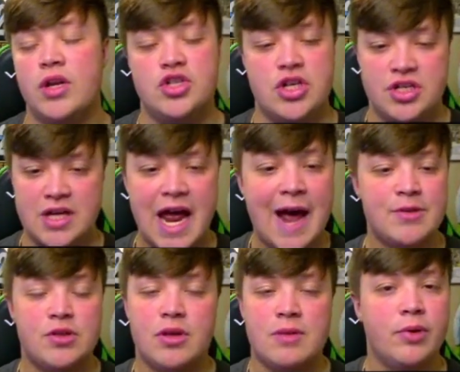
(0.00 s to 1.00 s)
just
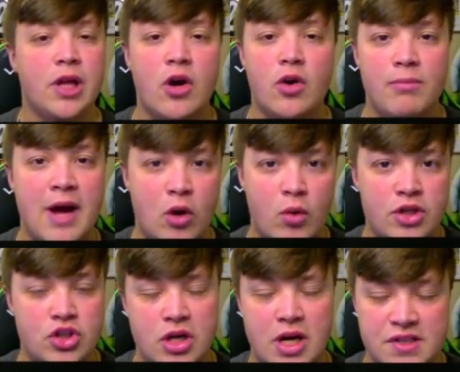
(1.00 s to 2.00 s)
absolutely blown by
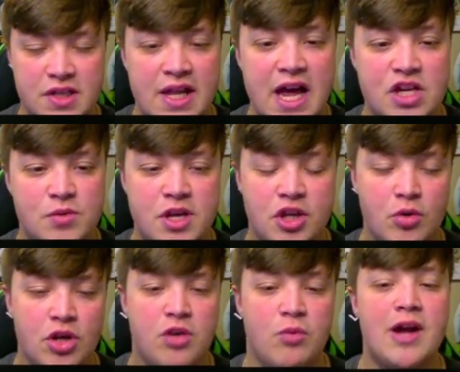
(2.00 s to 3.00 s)
Quentin Johnson last week, the
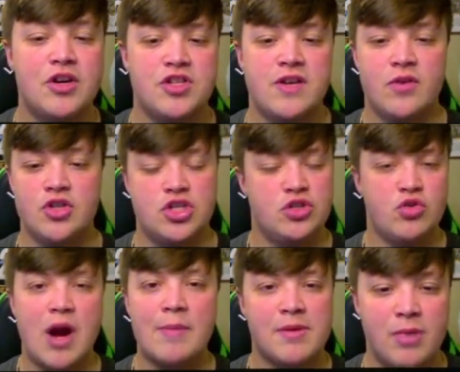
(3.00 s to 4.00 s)
rookie wide receiver. Just
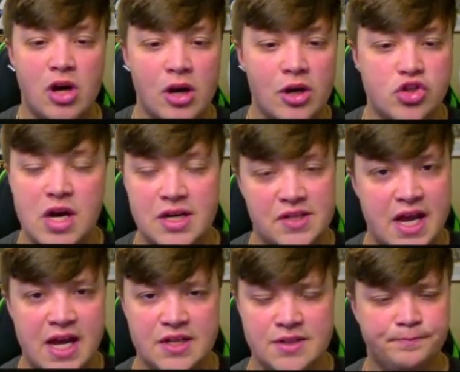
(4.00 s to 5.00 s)
dropped a ball straight in his
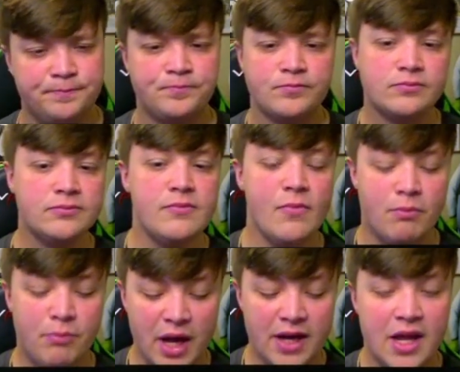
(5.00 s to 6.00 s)
hands.
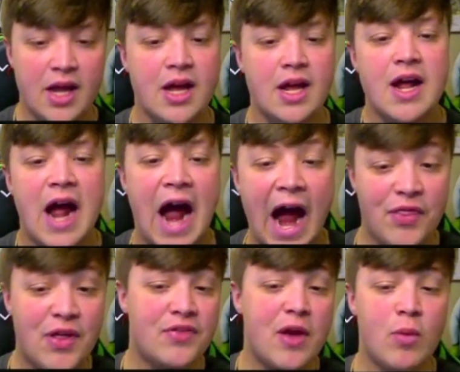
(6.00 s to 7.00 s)
But I
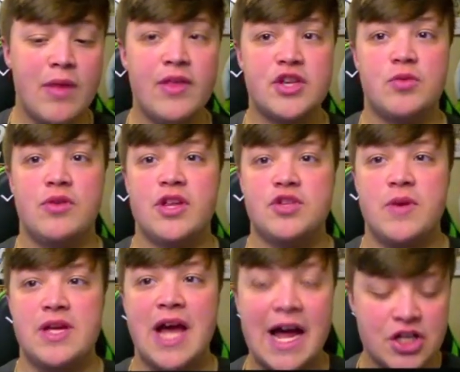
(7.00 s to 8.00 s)
think they win this one this
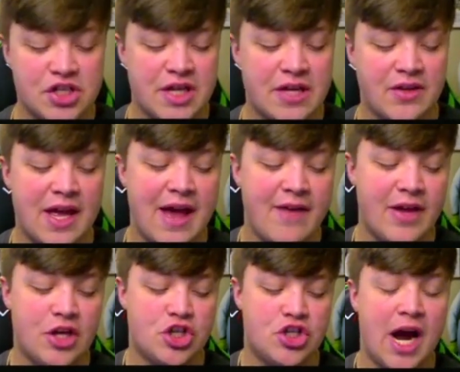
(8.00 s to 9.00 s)
week. I just think they have
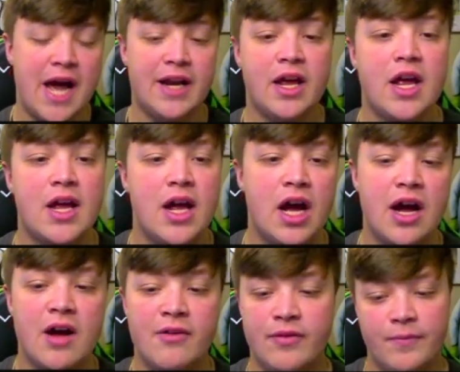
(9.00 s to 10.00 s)
a shot of